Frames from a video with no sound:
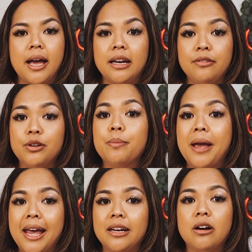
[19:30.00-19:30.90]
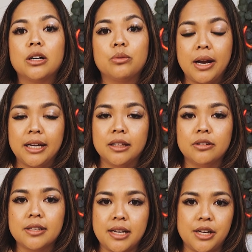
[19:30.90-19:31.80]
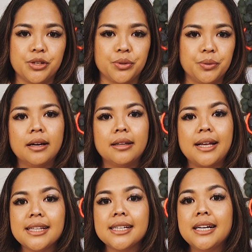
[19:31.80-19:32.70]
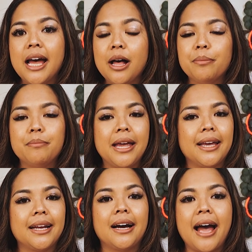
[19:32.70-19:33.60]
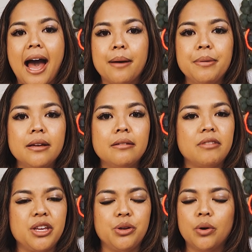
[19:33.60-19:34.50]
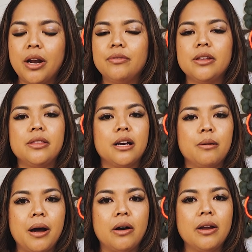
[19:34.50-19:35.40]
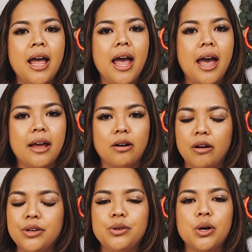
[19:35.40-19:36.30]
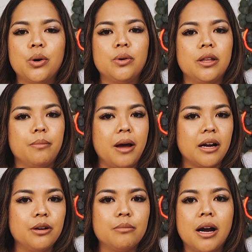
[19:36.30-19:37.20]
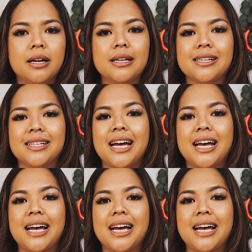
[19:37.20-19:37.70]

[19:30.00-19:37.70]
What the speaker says: and if you're paid on a regular schedule. That's going to help make it a habit that you don't have to think about, and all you know in the back of your mind is